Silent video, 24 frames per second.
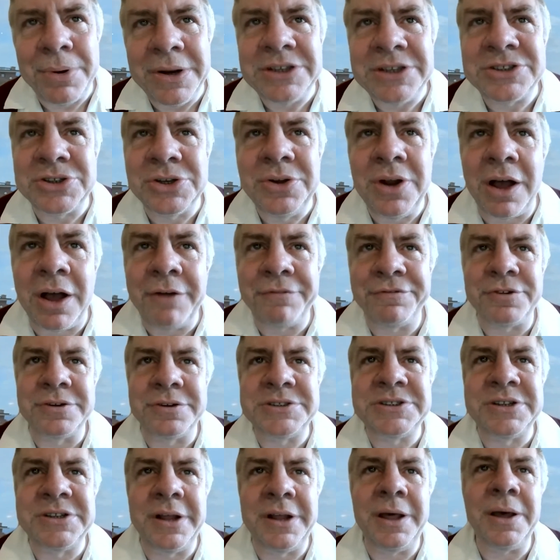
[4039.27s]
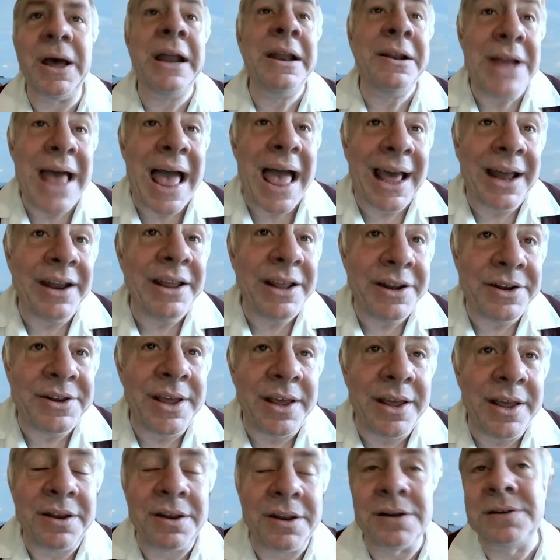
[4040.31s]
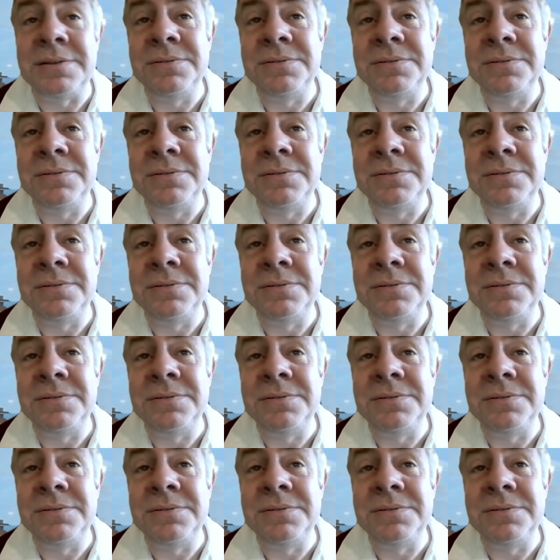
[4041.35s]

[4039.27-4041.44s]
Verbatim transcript: pretty soon after, isn't it? And and it did.